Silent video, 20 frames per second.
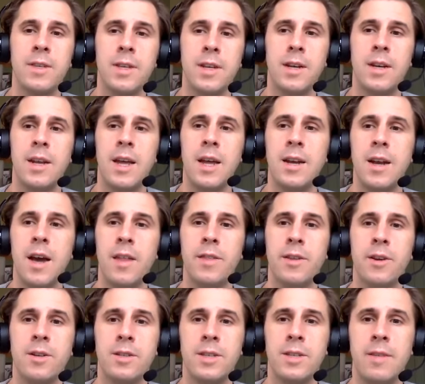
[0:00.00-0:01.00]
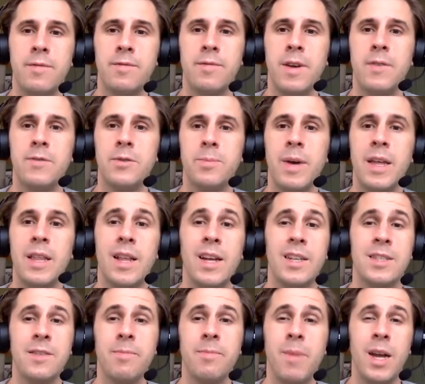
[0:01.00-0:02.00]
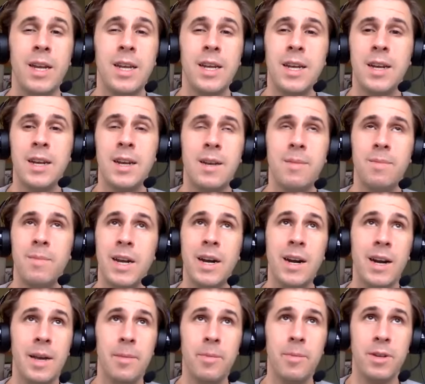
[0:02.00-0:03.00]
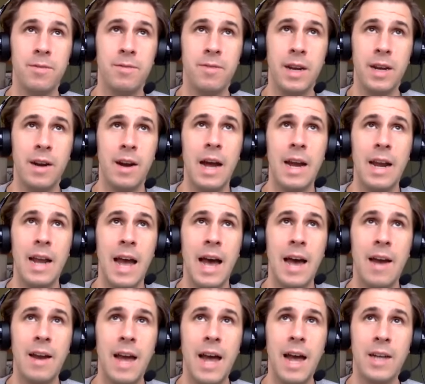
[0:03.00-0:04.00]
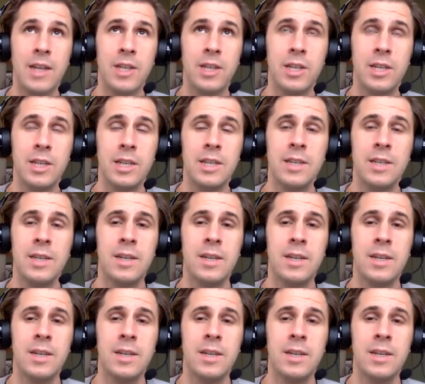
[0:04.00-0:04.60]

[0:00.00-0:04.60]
and others have spent lots of money and been unable to figure out how to actually